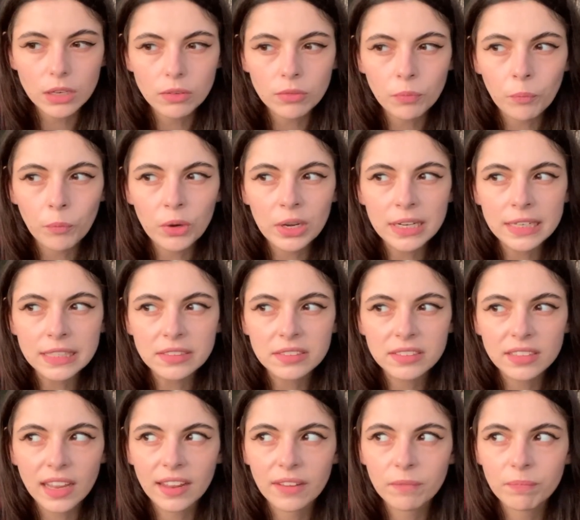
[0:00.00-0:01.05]

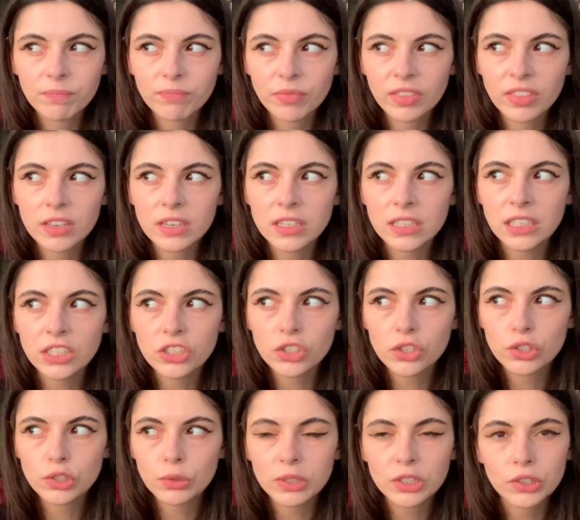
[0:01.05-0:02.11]
releasing the need
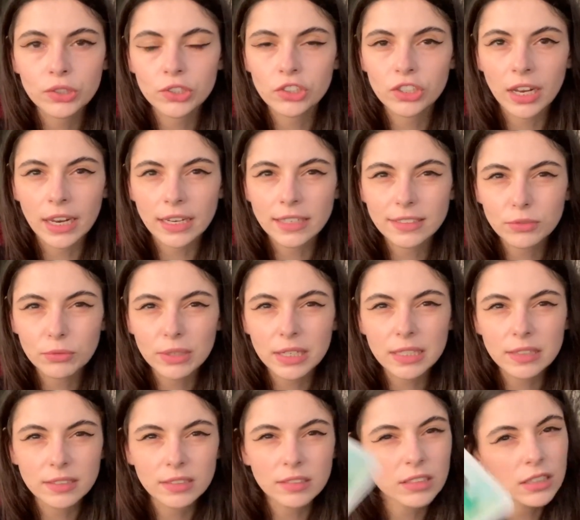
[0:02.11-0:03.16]
to interject,
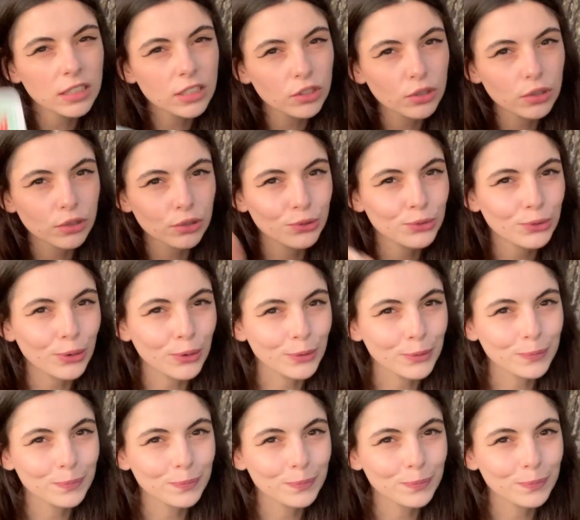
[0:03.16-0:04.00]
releasing the need to control